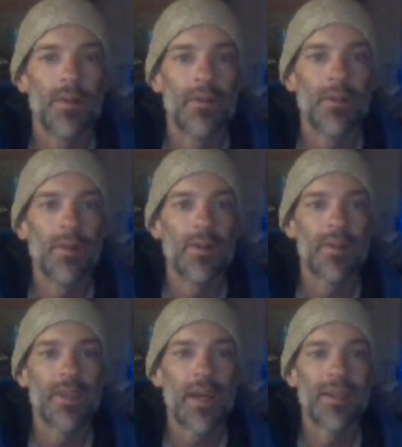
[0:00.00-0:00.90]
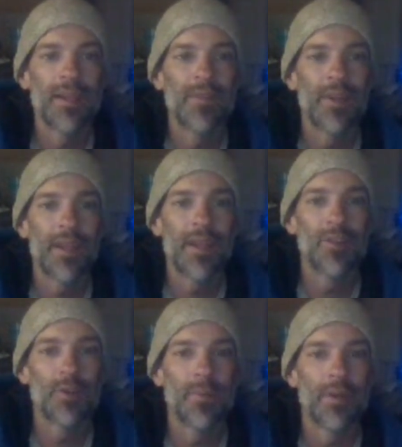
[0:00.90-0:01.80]
to their scientific
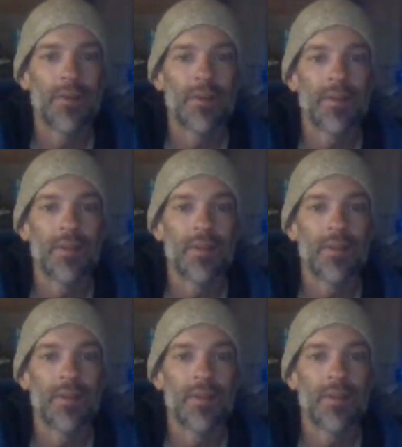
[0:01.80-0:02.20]
instruments.